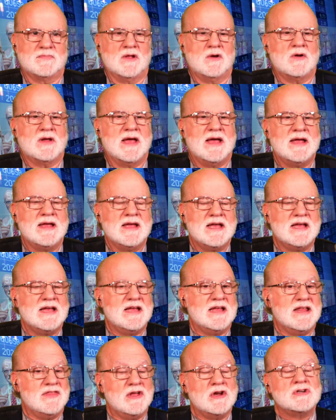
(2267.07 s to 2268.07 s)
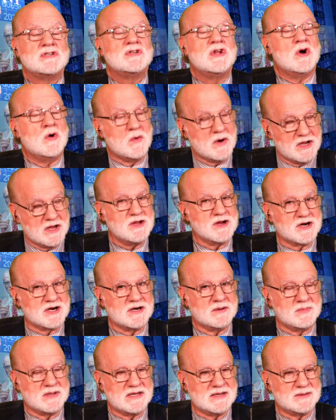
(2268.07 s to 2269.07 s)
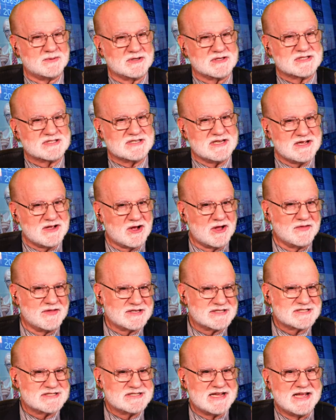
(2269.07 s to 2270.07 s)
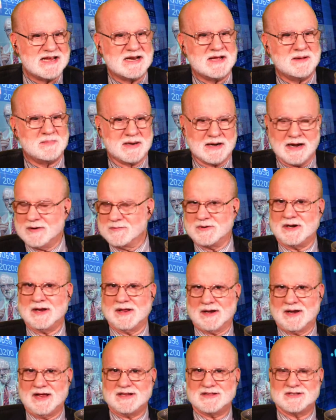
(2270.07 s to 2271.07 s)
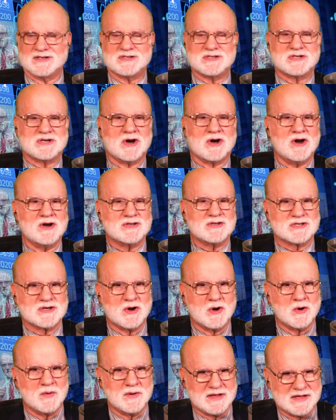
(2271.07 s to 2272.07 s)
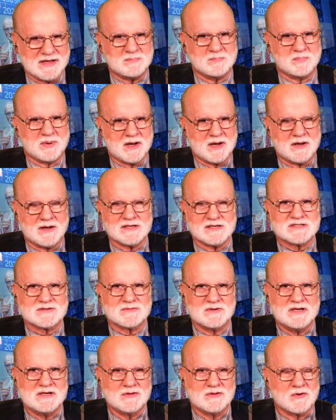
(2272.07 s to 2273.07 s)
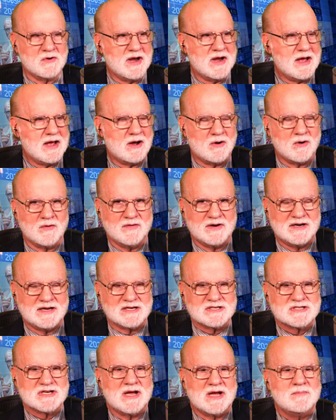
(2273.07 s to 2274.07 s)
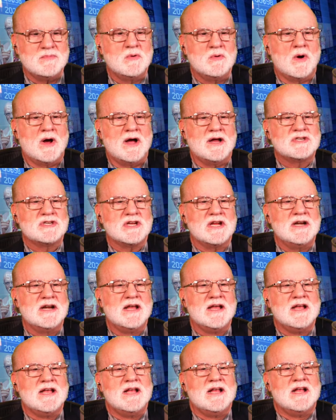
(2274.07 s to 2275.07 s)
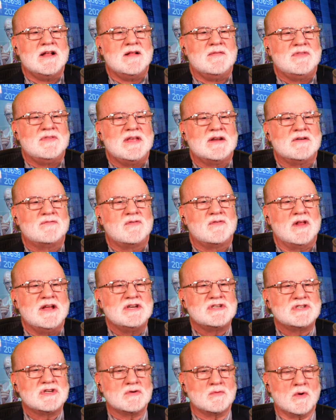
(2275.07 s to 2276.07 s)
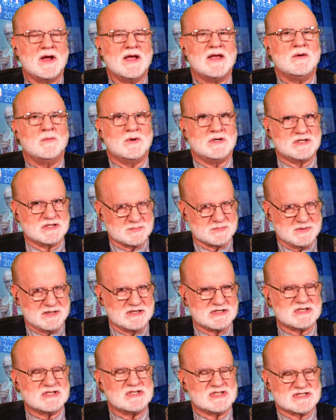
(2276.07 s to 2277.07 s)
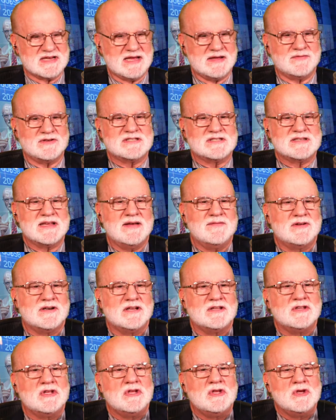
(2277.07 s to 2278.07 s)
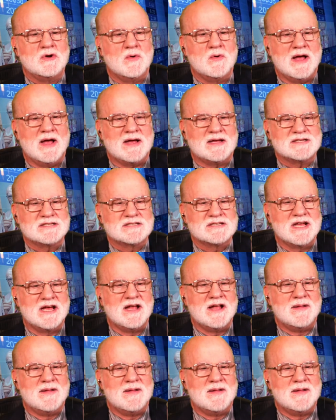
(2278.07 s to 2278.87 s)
Okay. There's no way you're going to be able to see all this data, but I really like this chart. So hit pause either now or the next time you watch it. The inflation rate, we just mentioned 7.7 in the U.S.